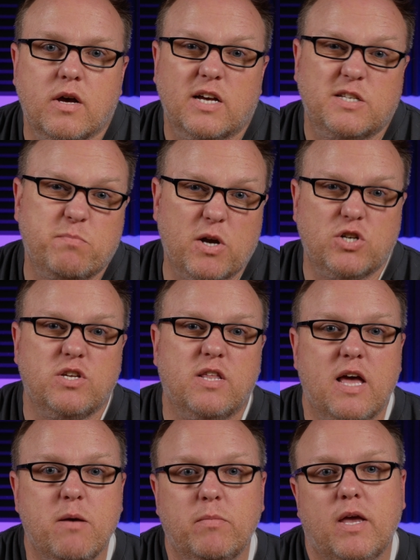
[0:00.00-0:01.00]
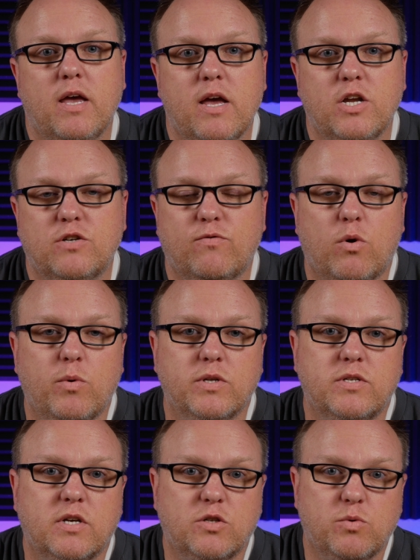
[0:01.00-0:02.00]
especially the
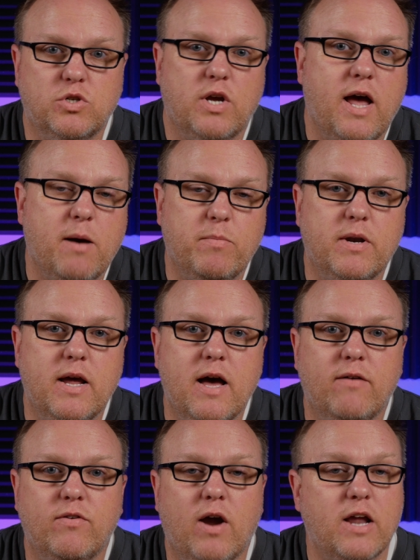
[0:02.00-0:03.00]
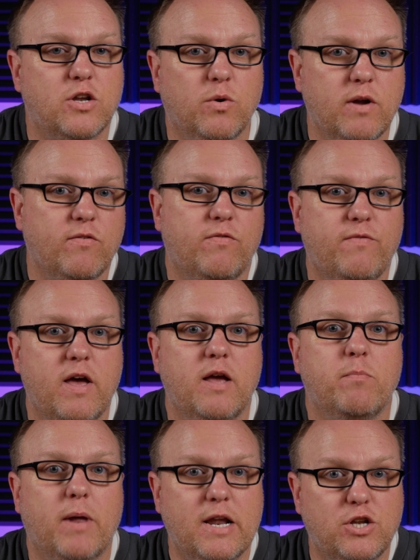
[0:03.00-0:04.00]
MKH416, which I happen to have here. I don't have a
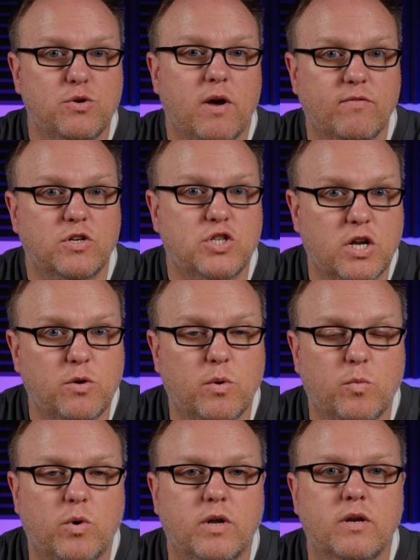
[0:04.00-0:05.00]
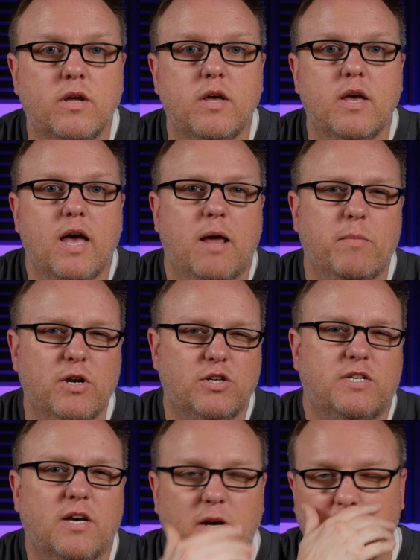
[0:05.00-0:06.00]
fake, but I do have a genuine one. I'm gonna
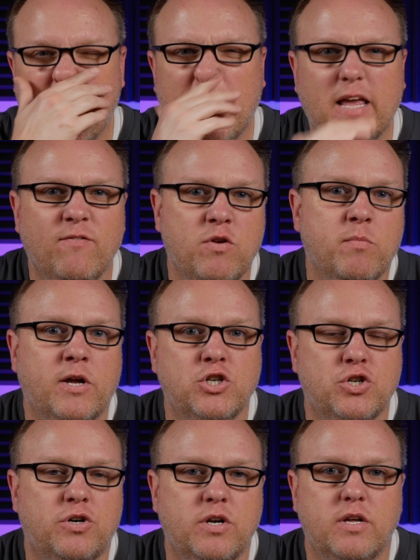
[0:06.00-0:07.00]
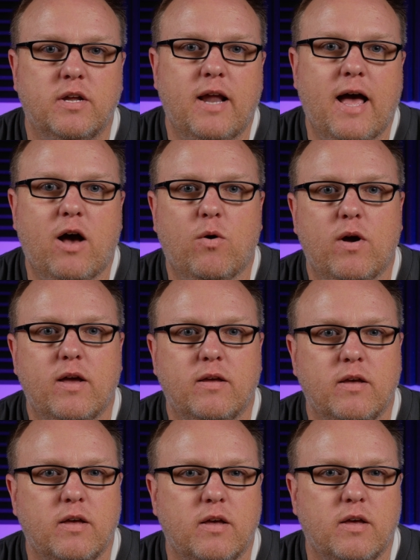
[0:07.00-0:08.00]
kind of give you my journey on how I
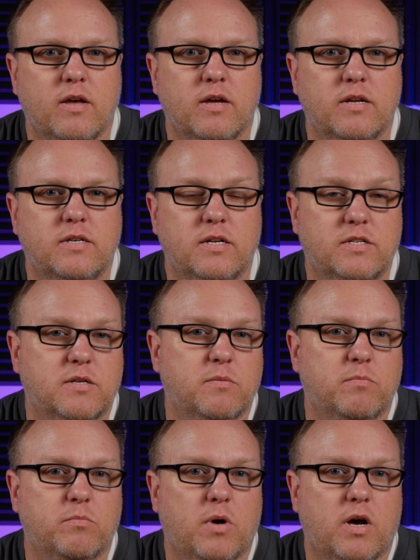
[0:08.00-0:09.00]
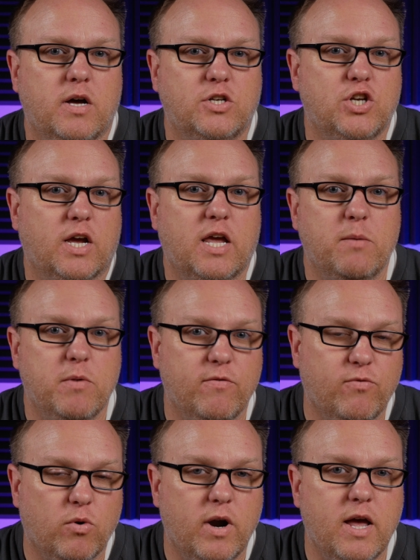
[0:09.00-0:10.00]
did some checking
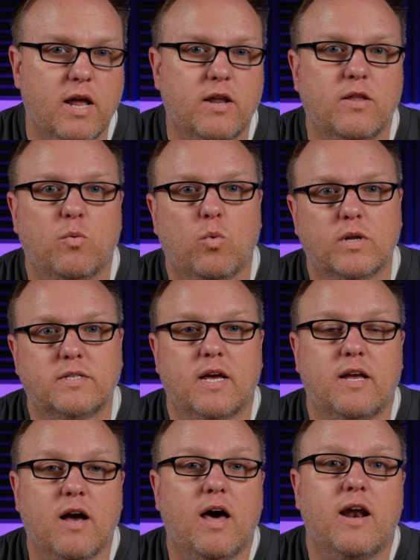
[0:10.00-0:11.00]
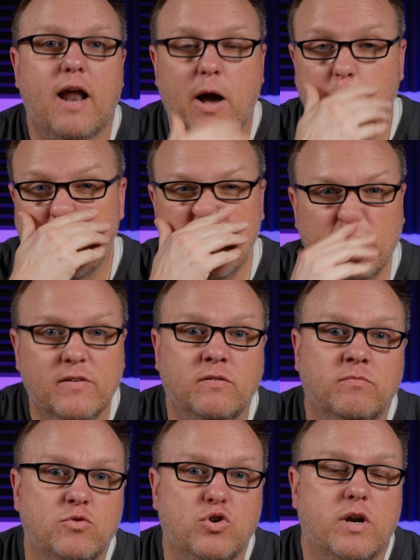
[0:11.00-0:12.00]
beforehand, and then once I got it, how I
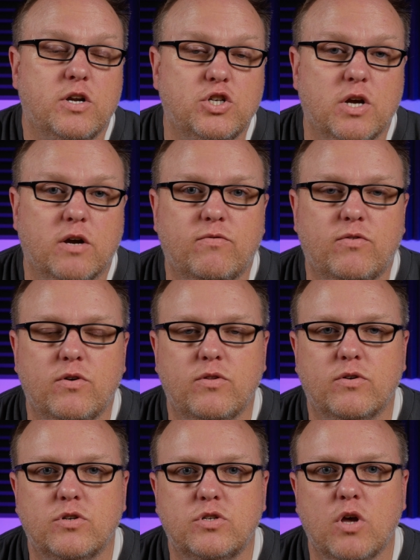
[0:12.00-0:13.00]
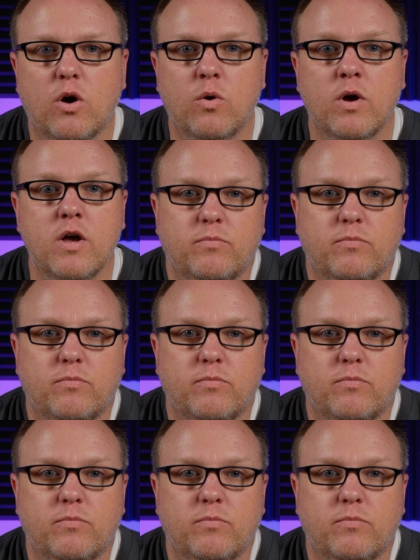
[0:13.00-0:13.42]
even tried to check further. So